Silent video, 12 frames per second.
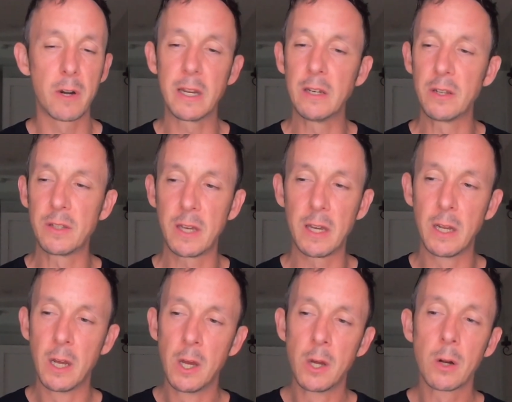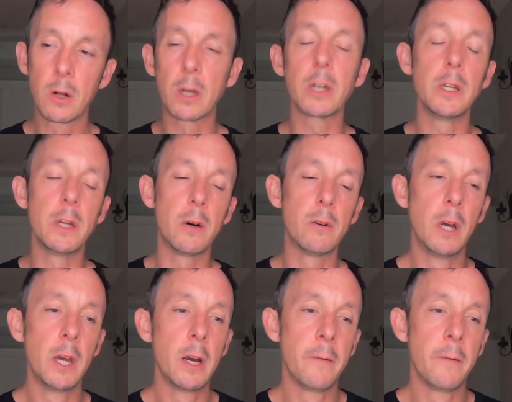And he just said, Clark, you know,